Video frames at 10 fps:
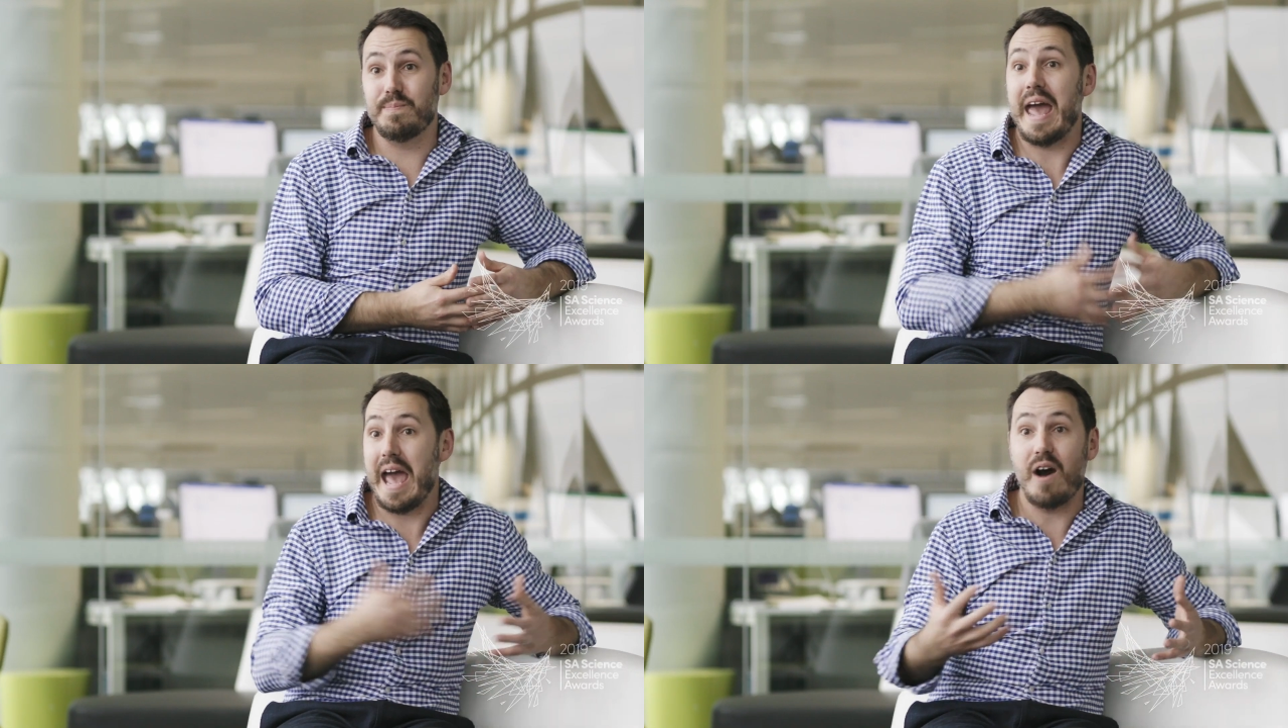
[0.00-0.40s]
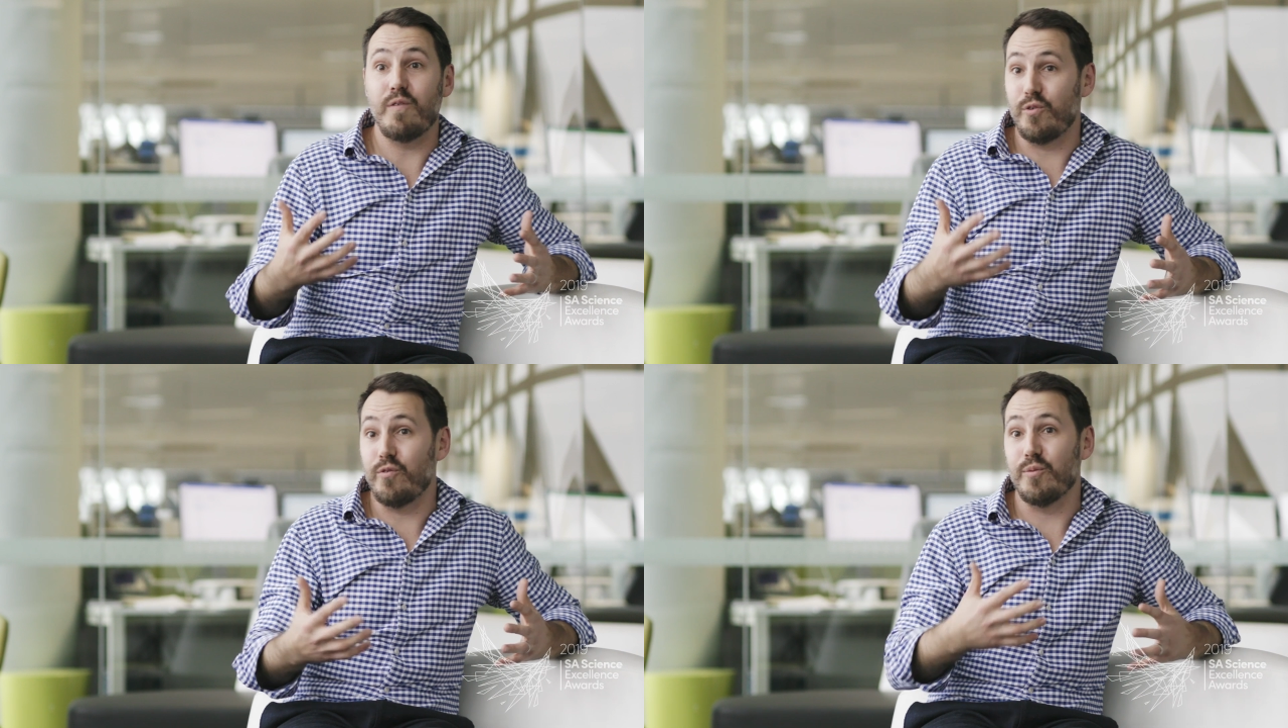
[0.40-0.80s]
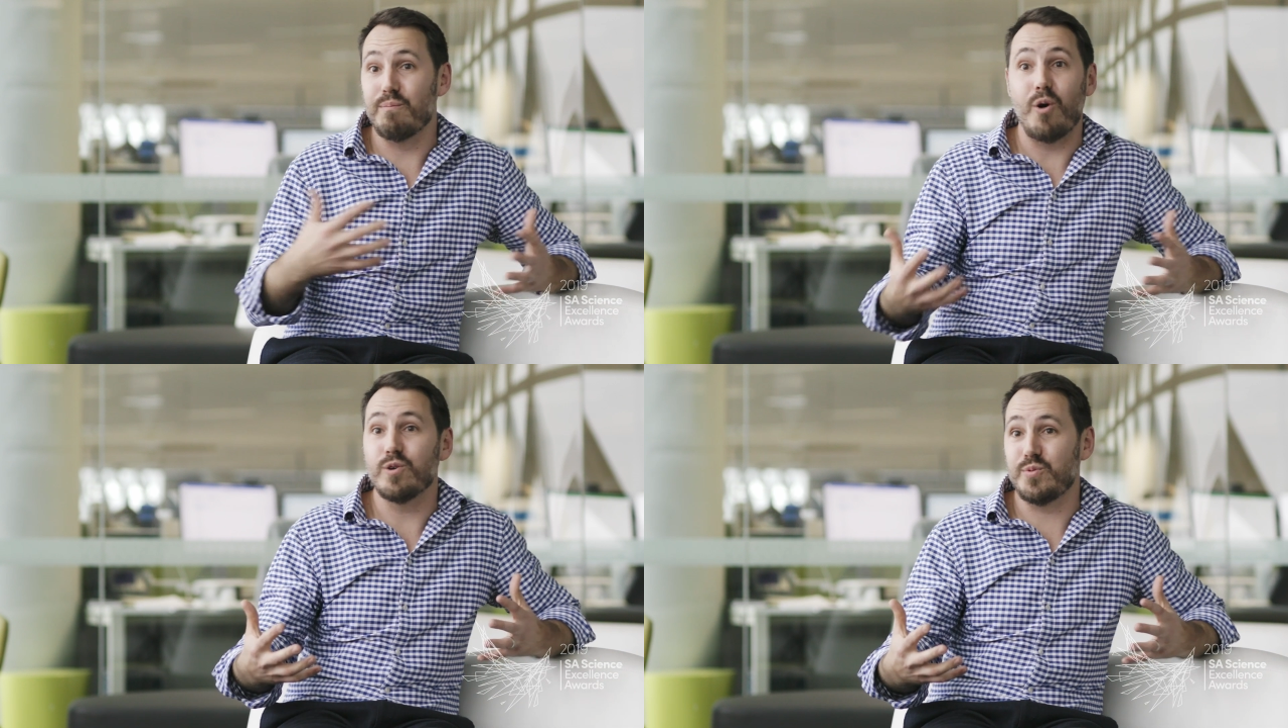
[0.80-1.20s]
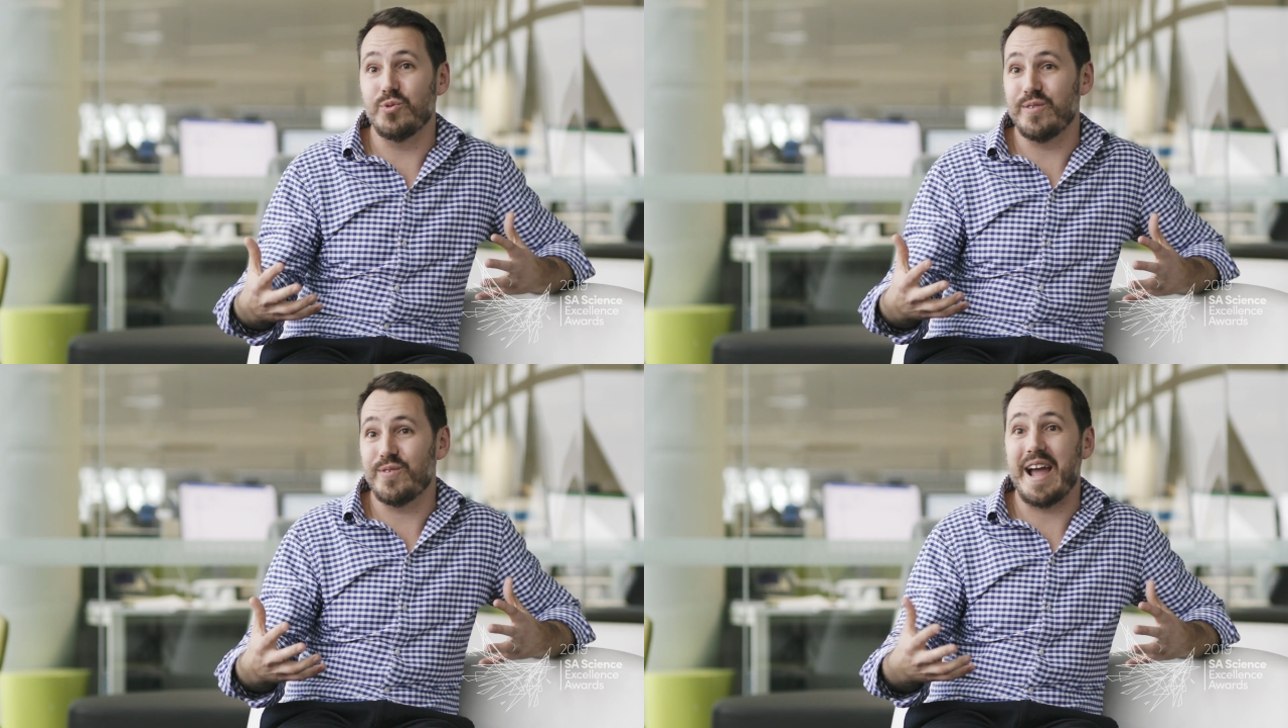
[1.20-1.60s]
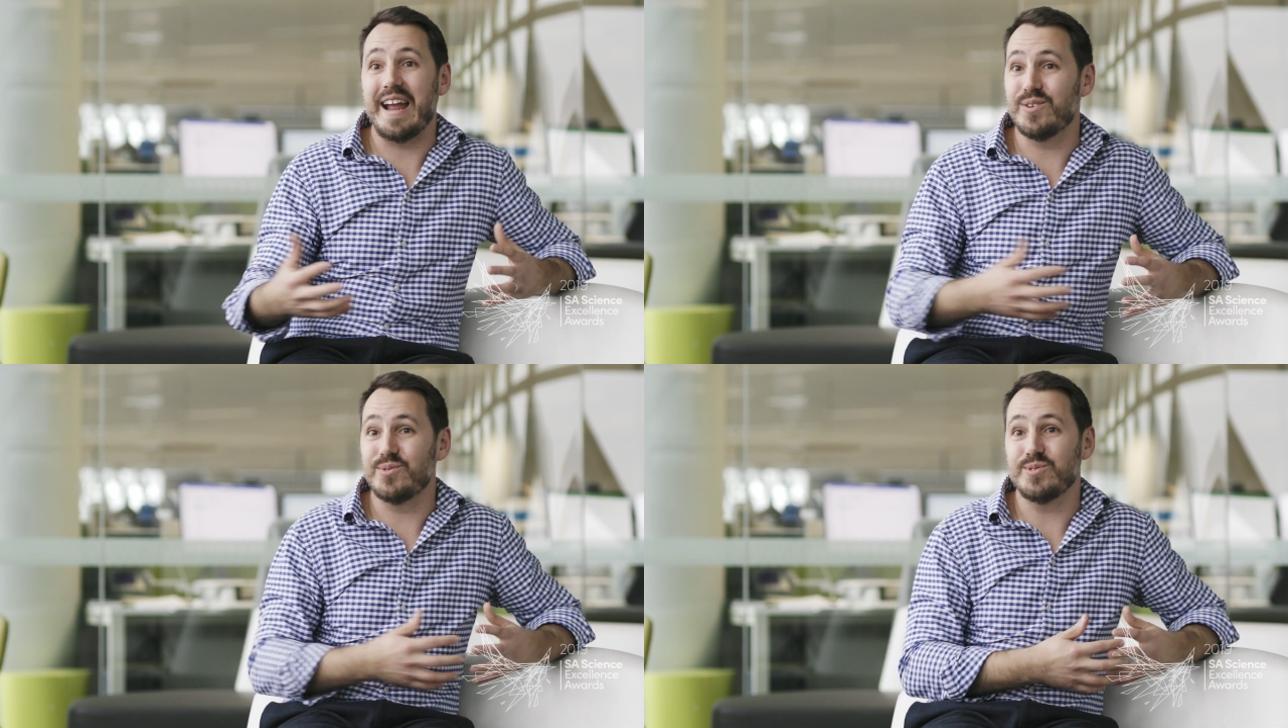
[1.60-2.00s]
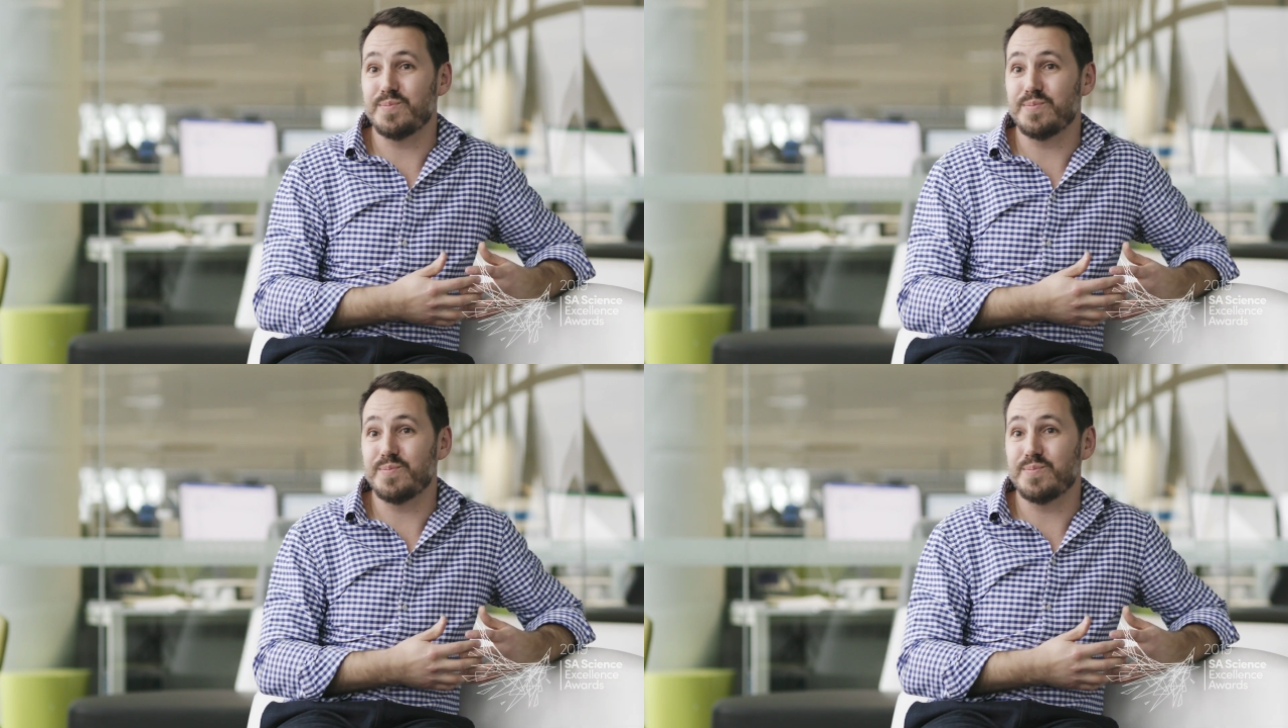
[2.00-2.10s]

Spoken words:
powerful from multiple different angles,